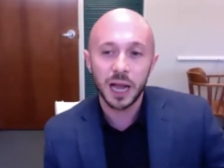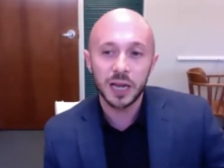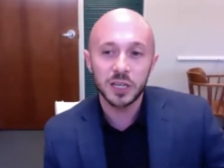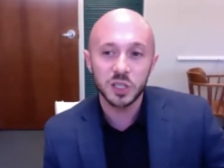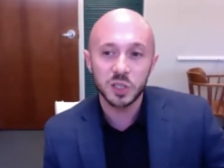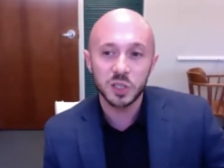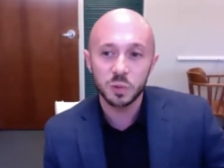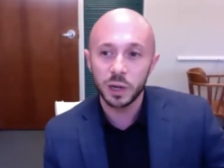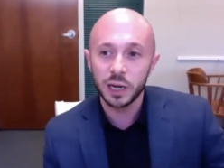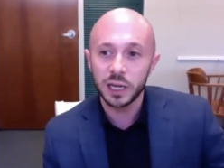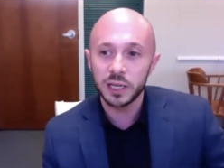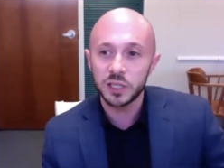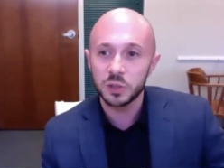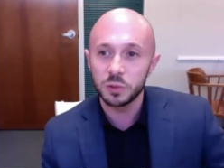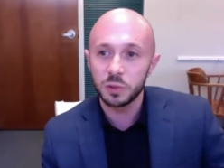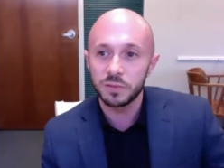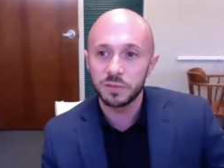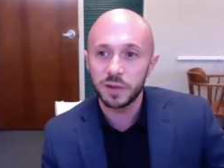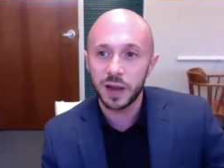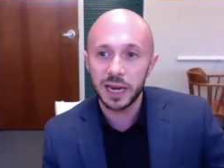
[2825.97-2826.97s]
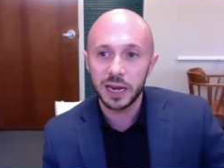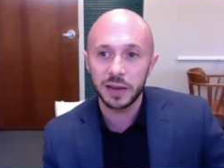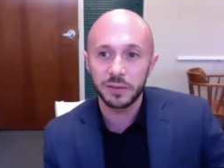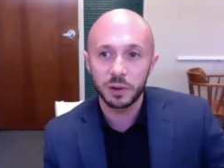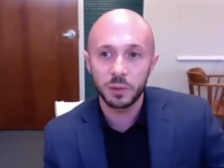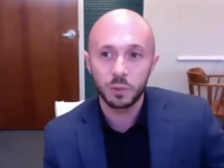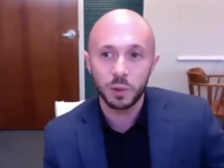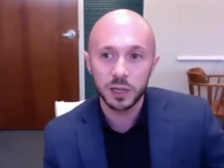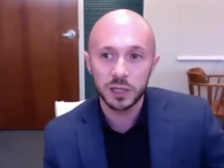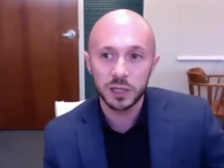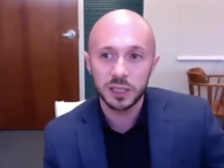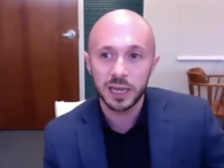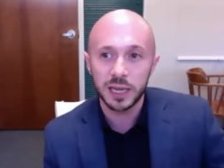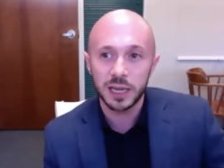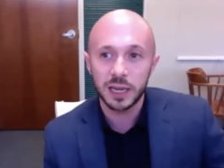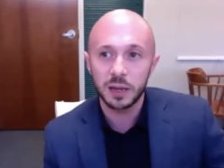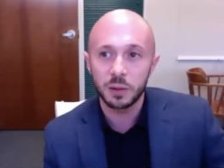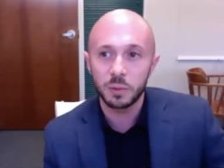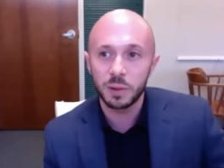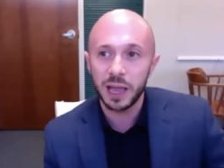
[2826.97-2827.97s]
just wanted to invite everyone
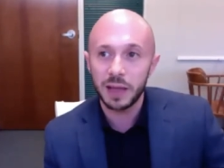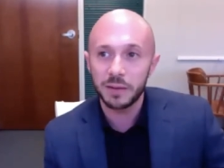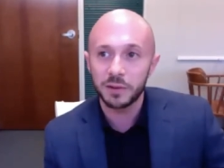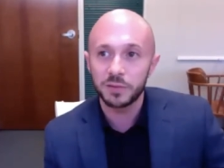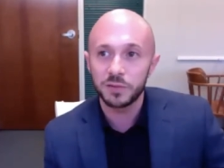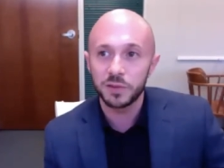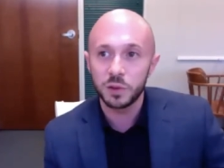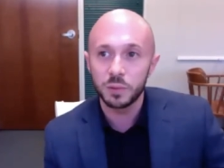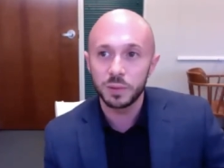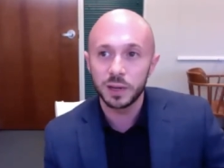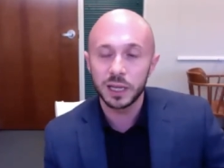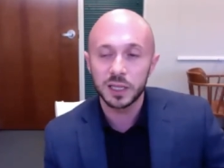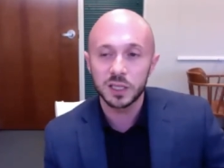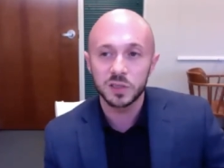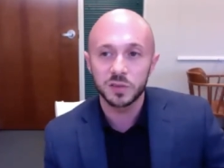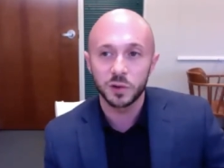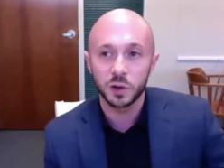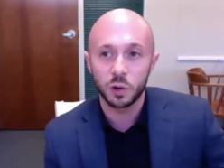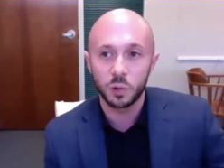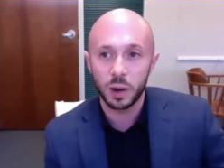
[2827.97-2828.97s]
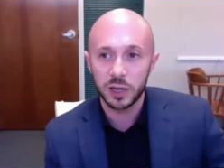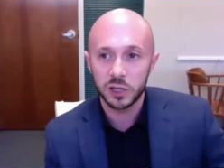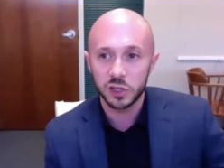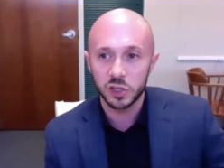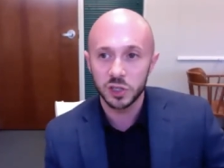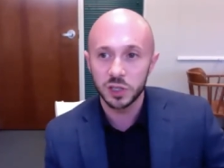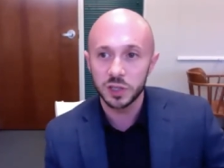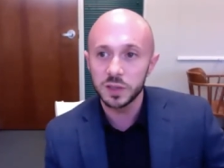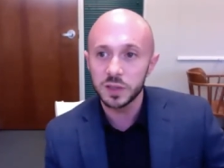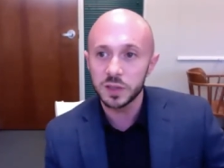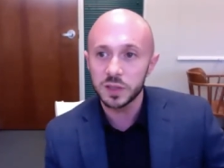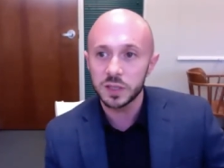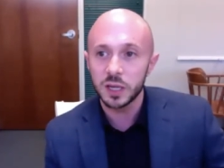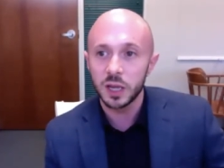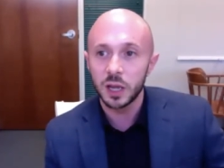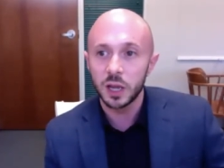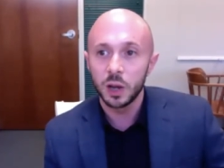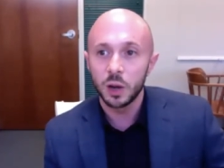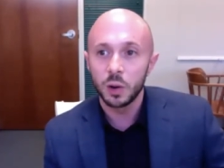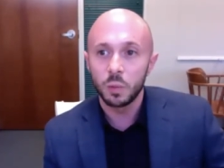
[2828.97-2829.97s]
we have a few minutes for questions.
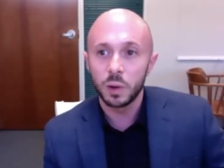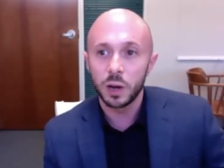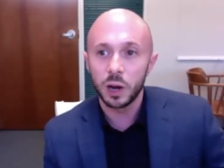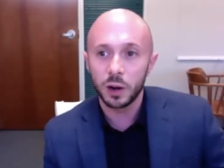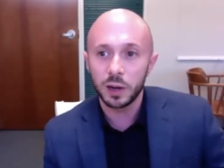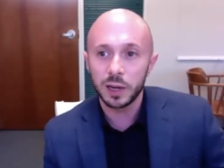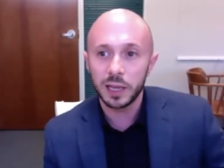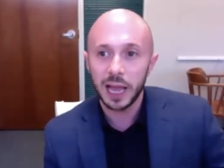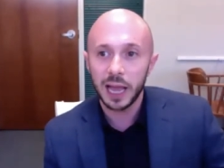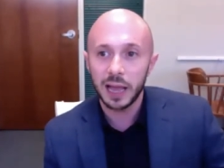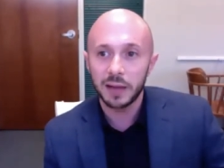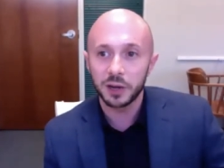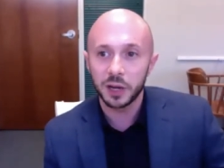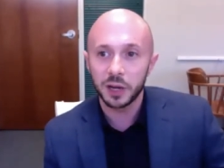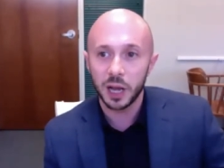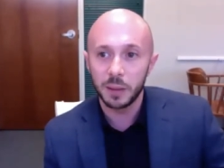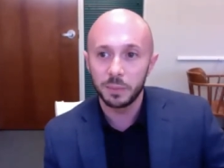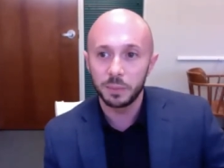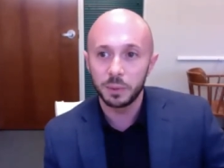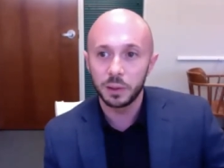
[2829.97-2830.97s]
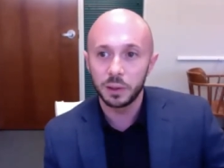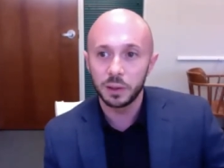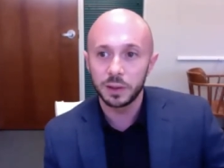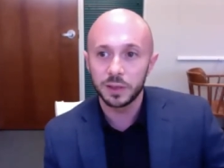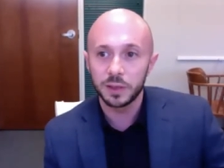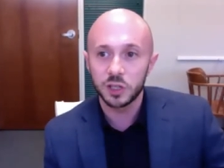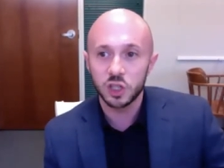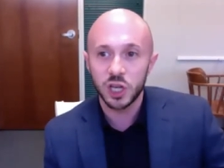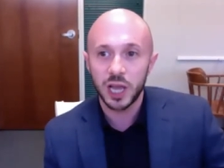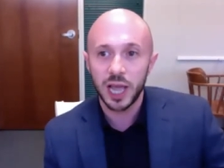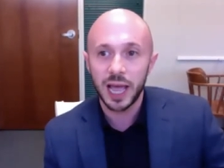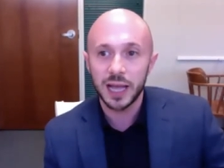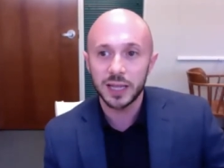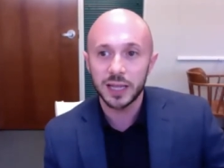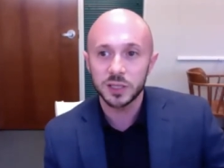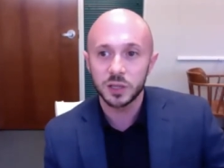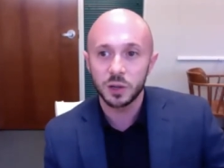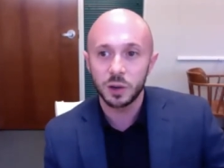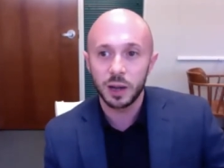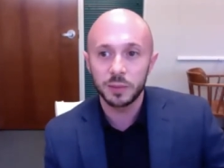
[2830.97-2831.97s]
We already have a couple in the chat,
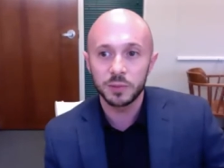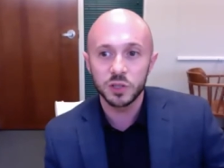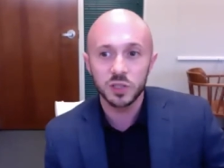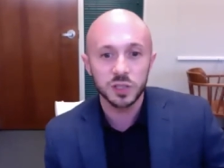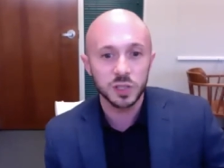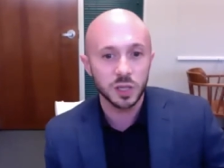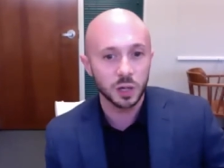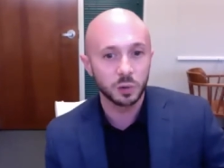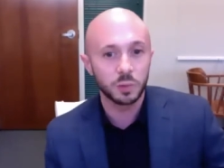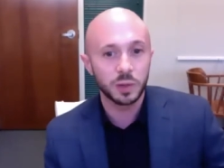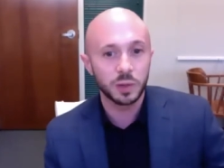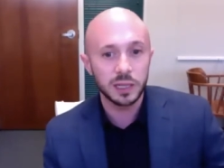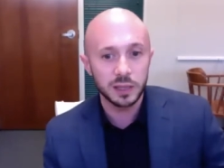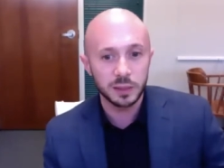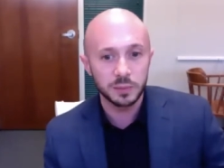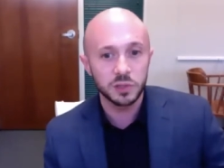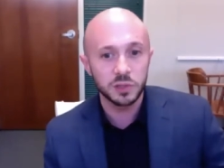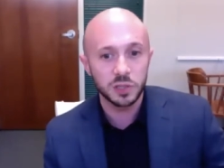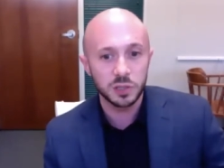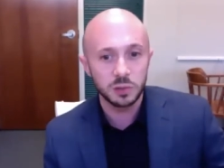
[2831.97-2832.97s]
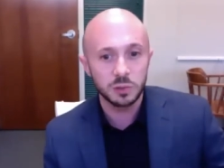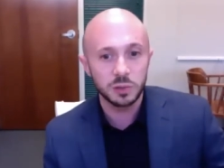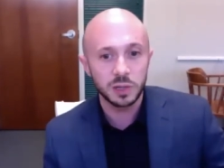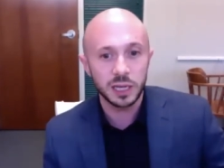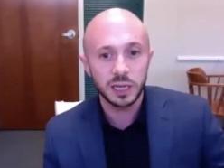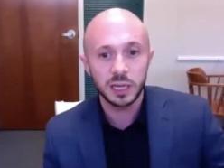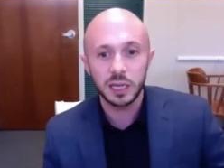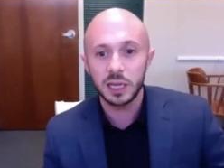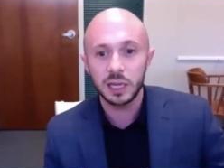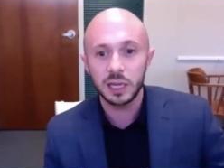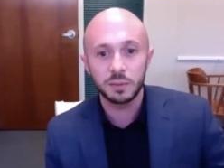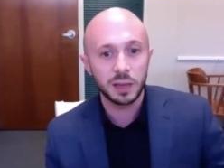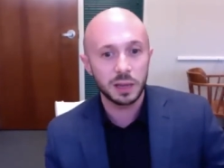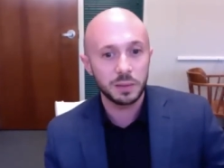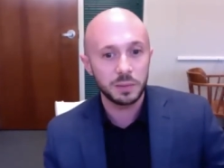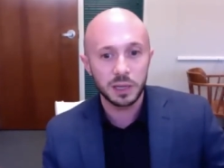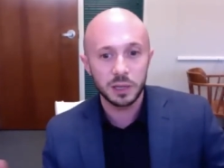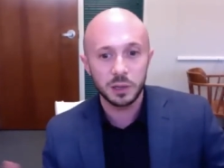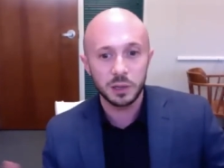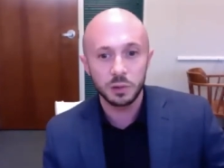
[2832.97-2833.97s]
so I'm just going to read them to you, Nikki, and
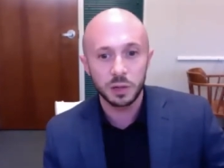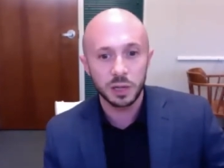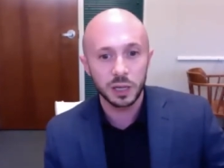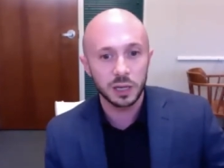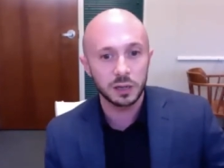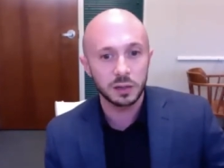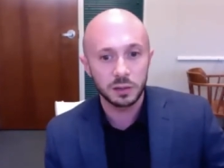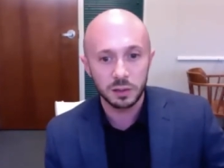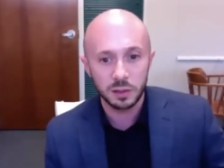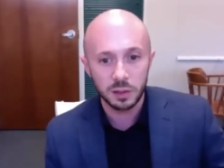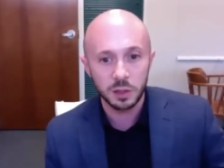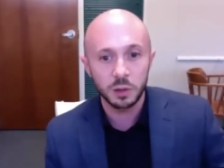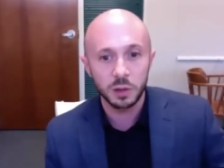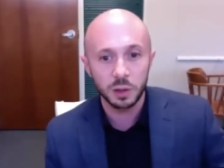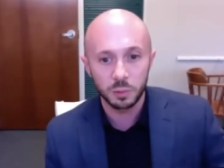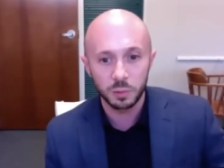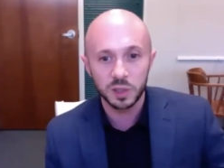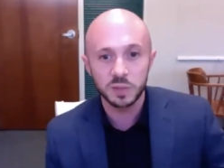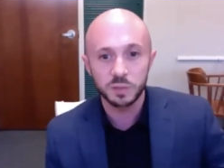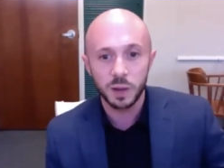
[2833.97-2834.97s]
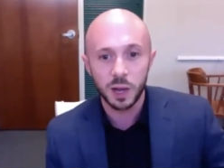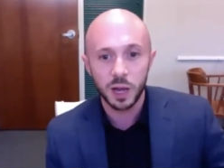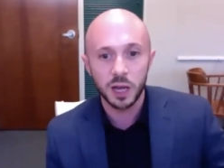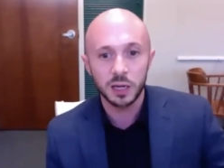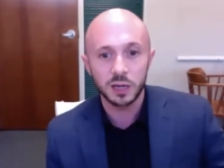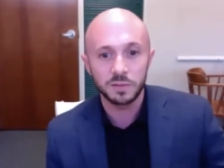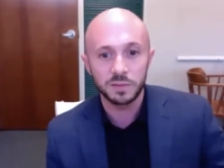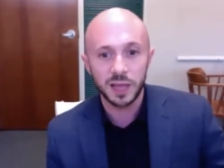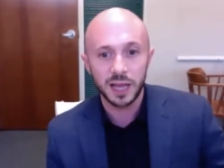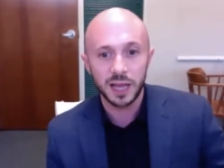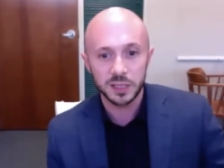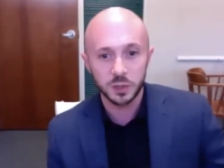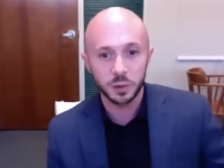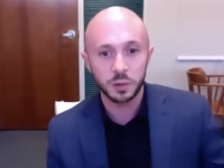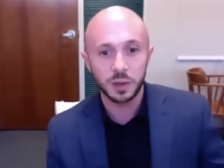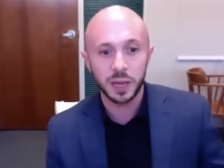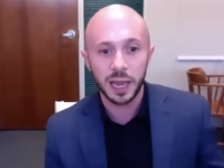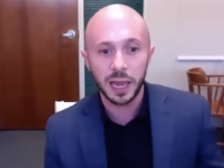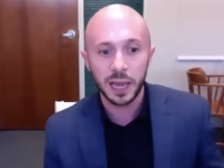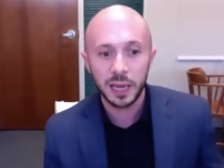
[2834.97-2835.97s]
maybe you can respond if that's
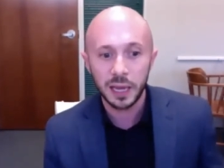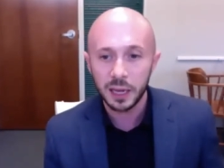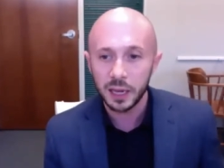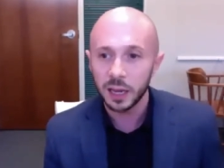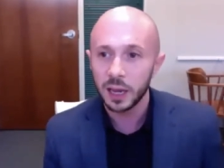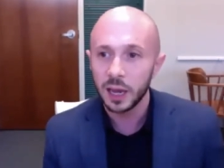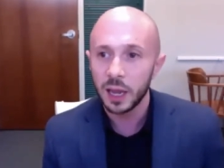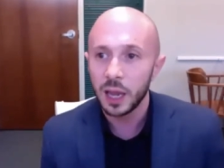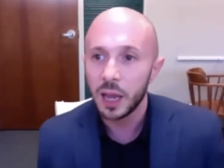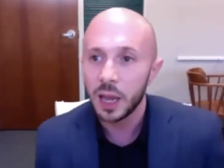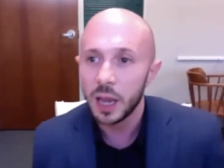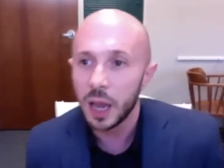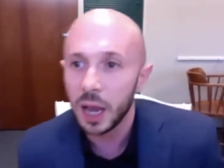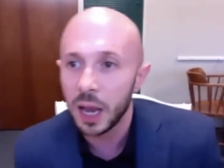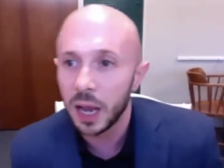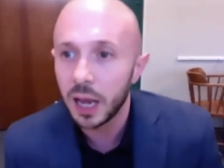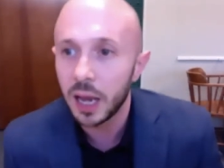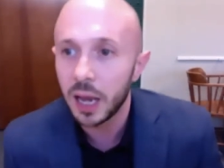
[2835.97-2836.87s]
okay. Sure.